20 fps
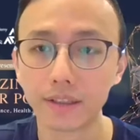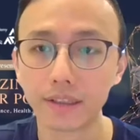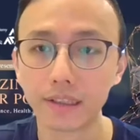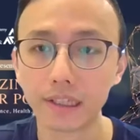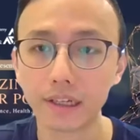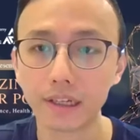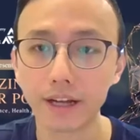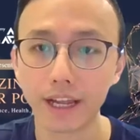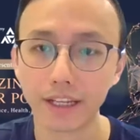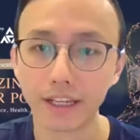
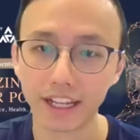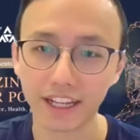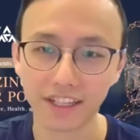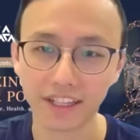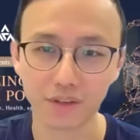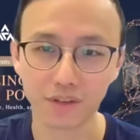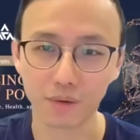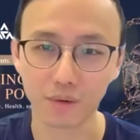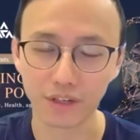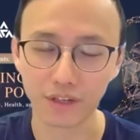Okay,
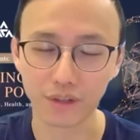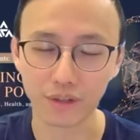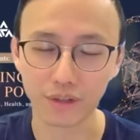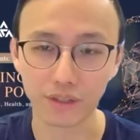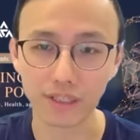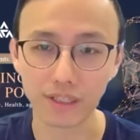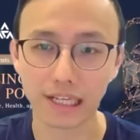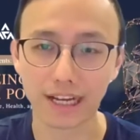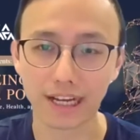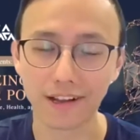next
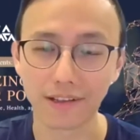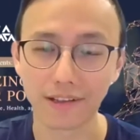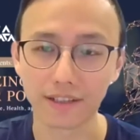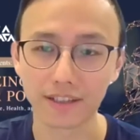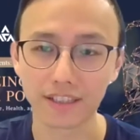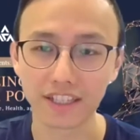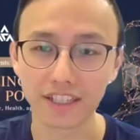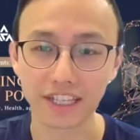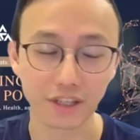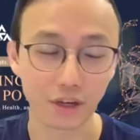questions.
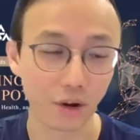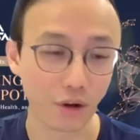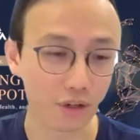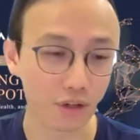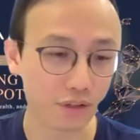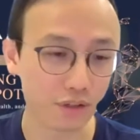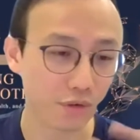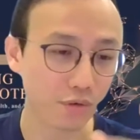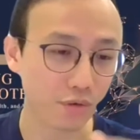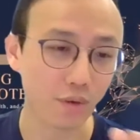This is
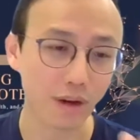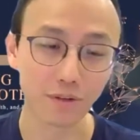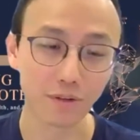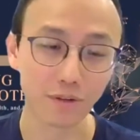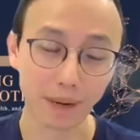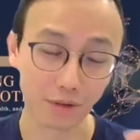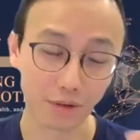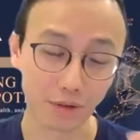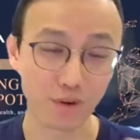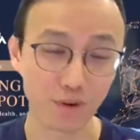also one of
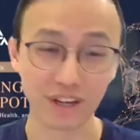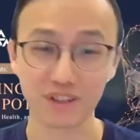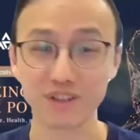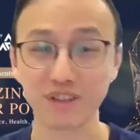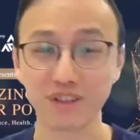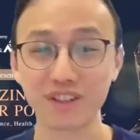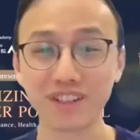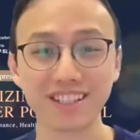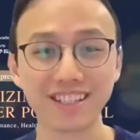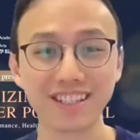my
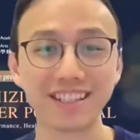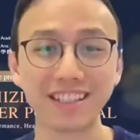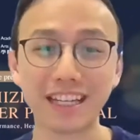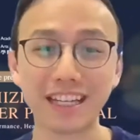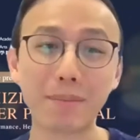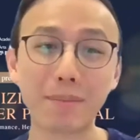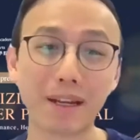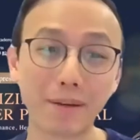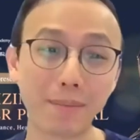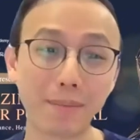questions
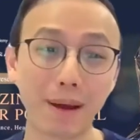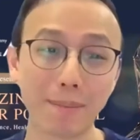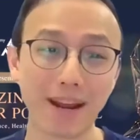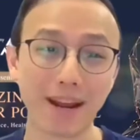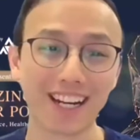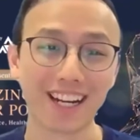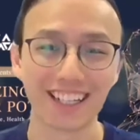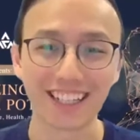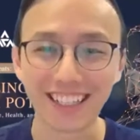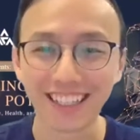in my
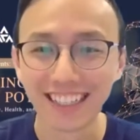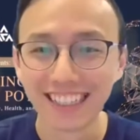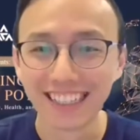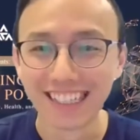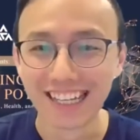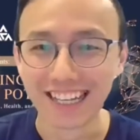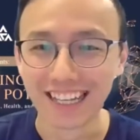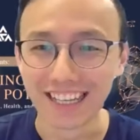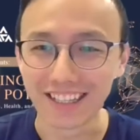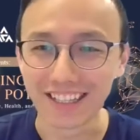bank.
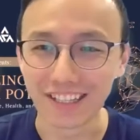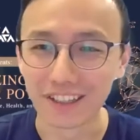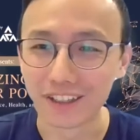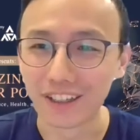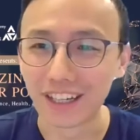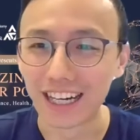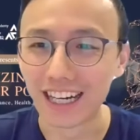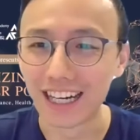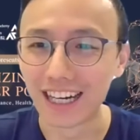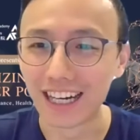
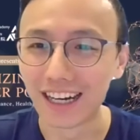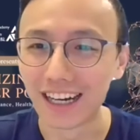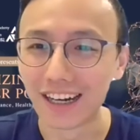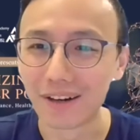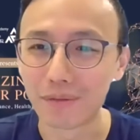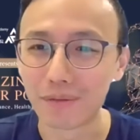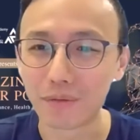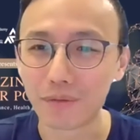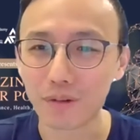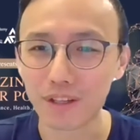So
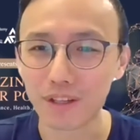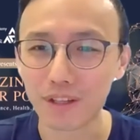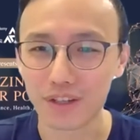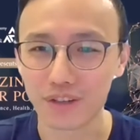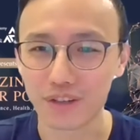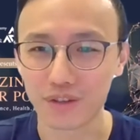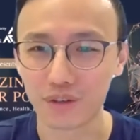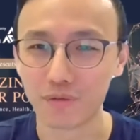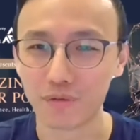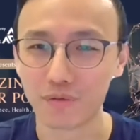what
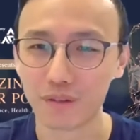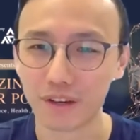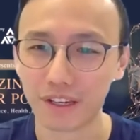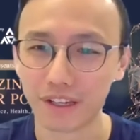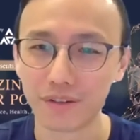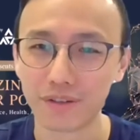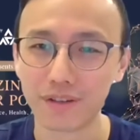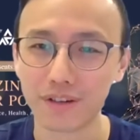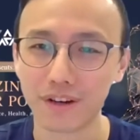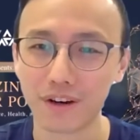is your
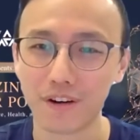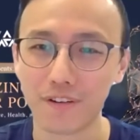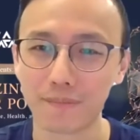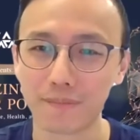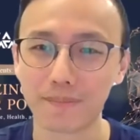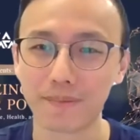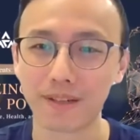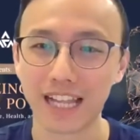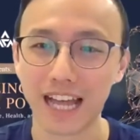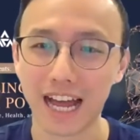view of
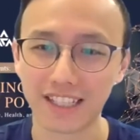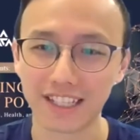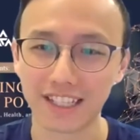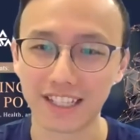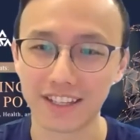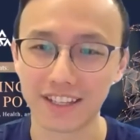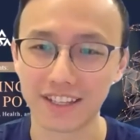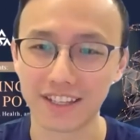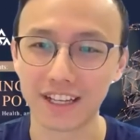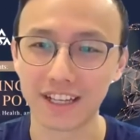
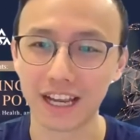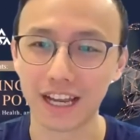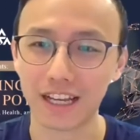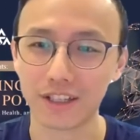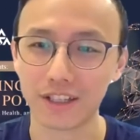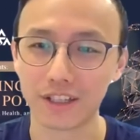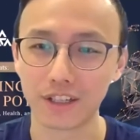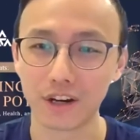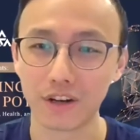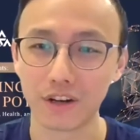Pilates
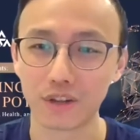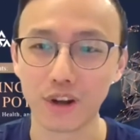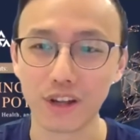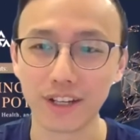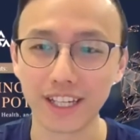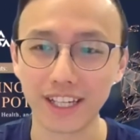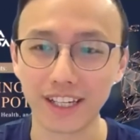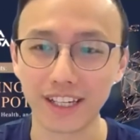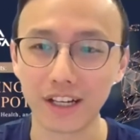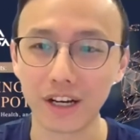and
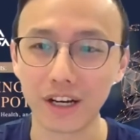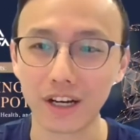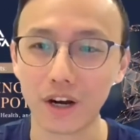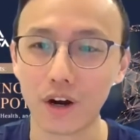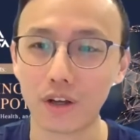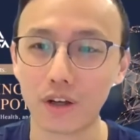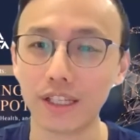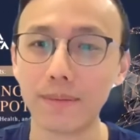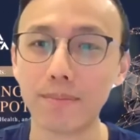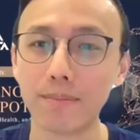Geotonic
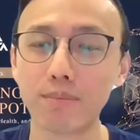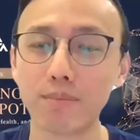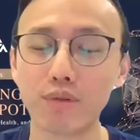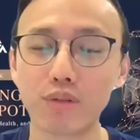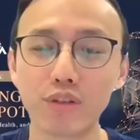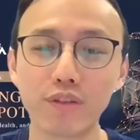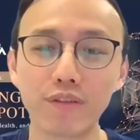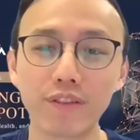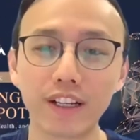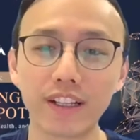on
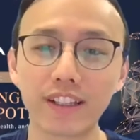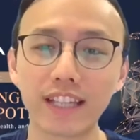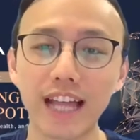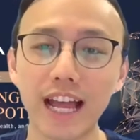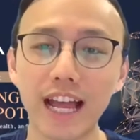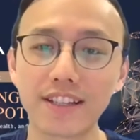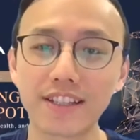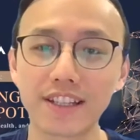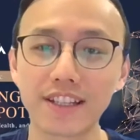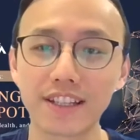improving
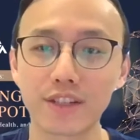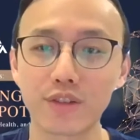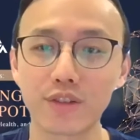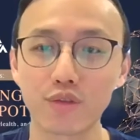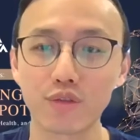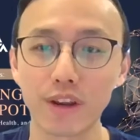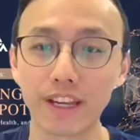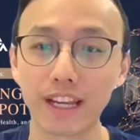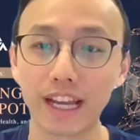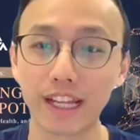dancers'
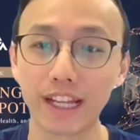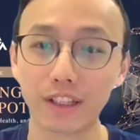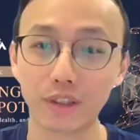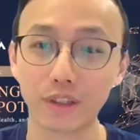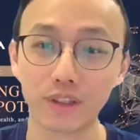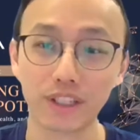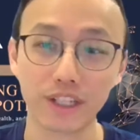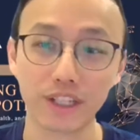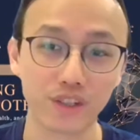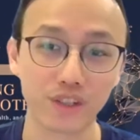strength and
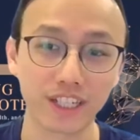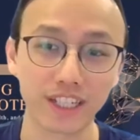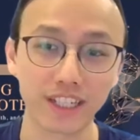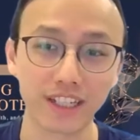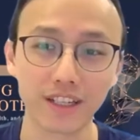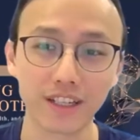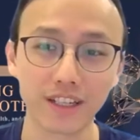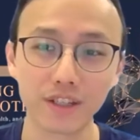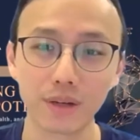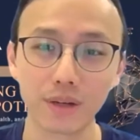conditioning?
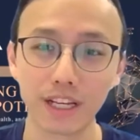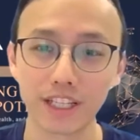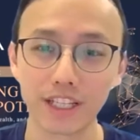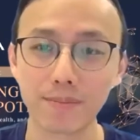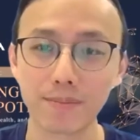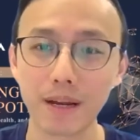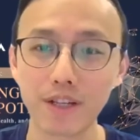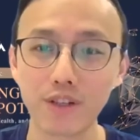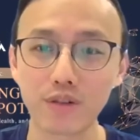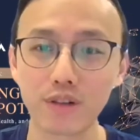So
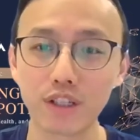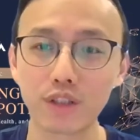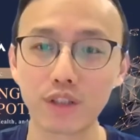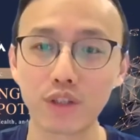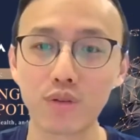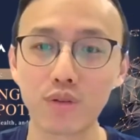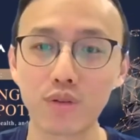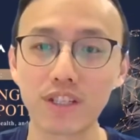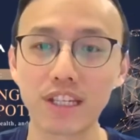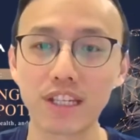especially
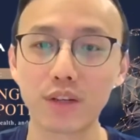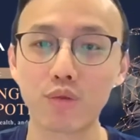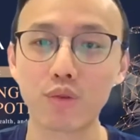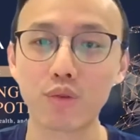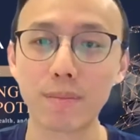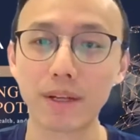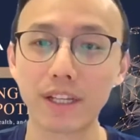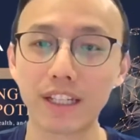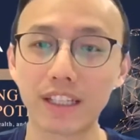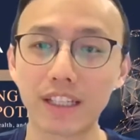those
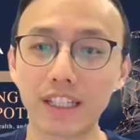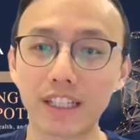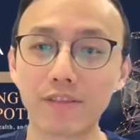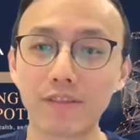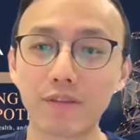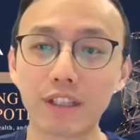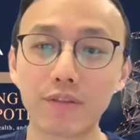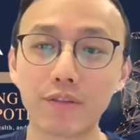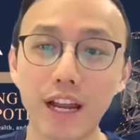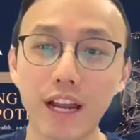equipment are
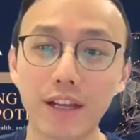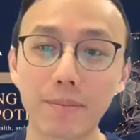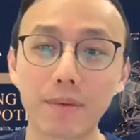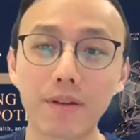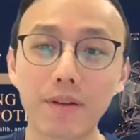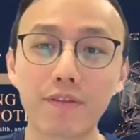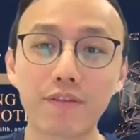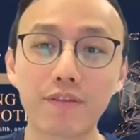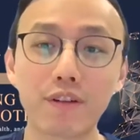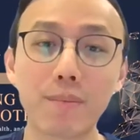
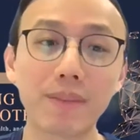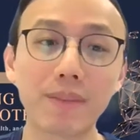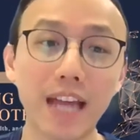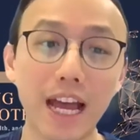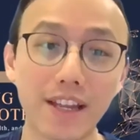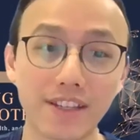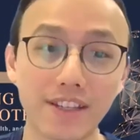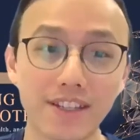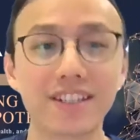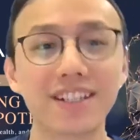developed from
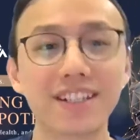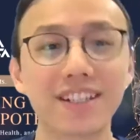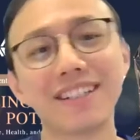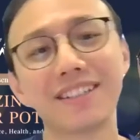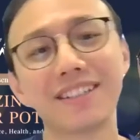dancer.